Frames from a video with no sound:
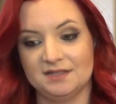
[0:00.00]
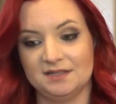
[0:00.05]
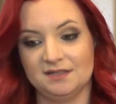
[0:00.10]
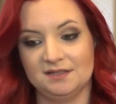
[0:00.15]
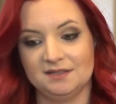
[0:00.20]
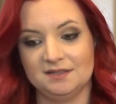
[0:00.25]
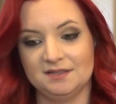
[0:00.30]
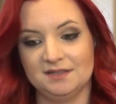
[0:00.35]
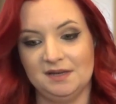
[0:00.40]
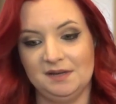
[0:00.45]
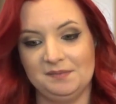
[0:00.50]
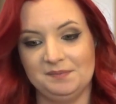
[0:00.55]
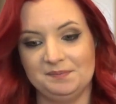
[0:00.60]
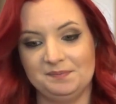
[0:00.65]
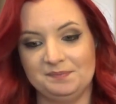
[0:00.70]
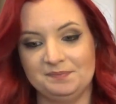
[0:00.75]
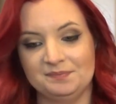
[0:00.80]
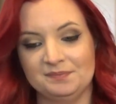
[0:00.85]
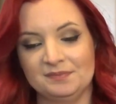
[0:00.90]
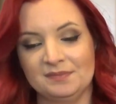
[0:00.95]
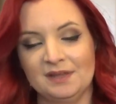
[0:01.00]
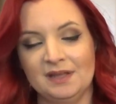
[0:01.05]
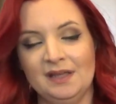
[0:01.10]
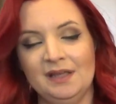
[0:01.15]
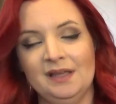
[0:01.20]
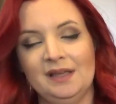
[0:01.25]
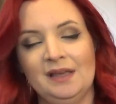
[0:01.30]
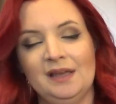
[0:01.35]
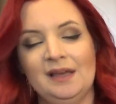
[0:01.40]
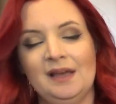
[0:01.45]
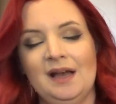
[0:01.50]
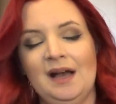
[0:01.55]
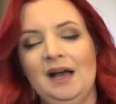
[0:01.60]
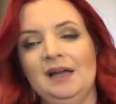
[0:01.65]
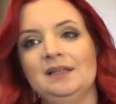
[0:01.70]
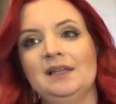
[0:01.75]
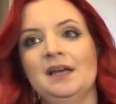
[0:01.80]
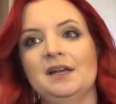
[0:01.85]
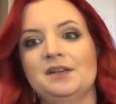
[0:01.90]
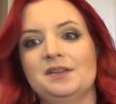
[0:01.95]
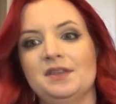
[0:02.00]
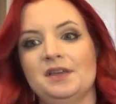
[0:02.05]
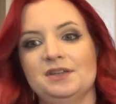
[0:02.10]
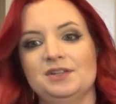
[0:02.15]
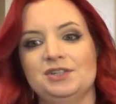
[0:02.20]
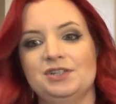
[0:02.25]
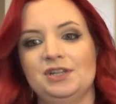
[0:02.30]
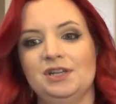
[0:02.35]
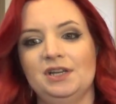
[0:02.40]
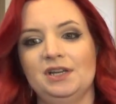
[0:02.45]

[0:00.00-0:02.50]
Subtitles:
And I liked that